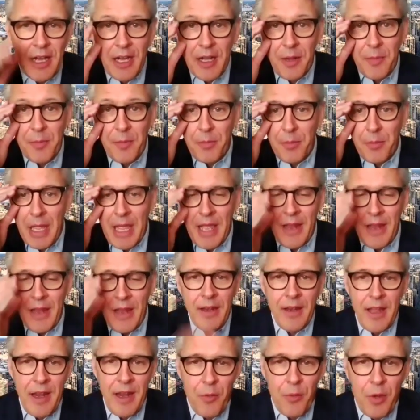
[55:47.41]
And
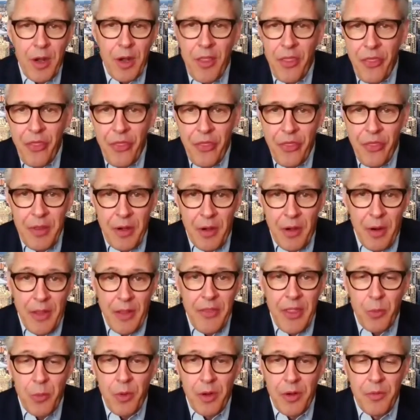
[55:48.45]
I want to, I
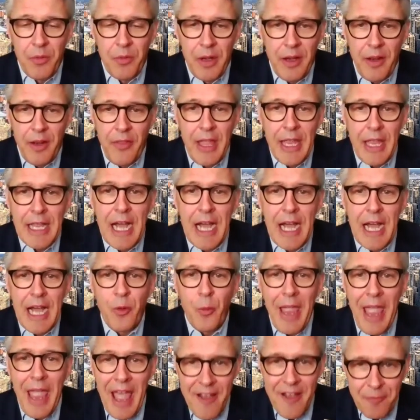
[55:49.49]
think we need to thank
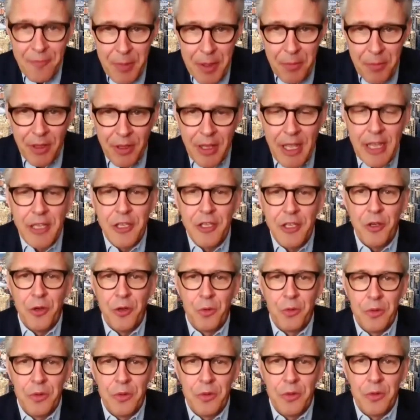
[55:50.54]
God that we have people like
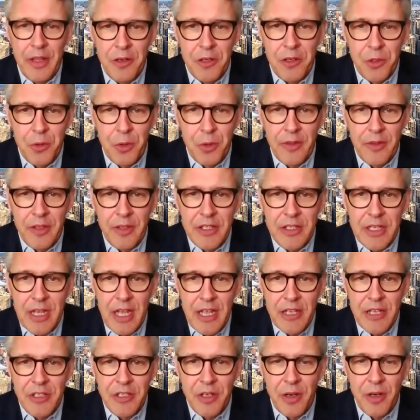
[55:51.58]
you that are doing the
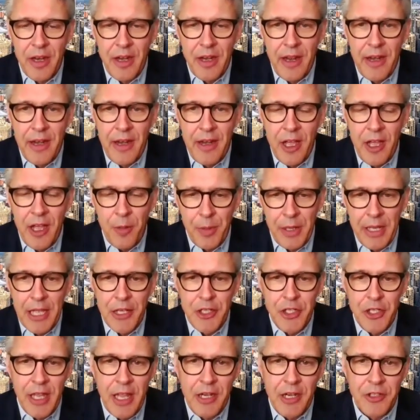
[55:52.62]
science and helping
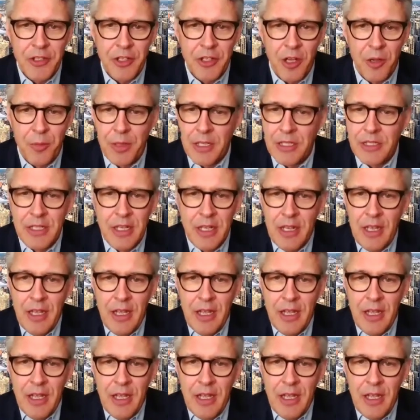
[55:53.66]
educate us all, because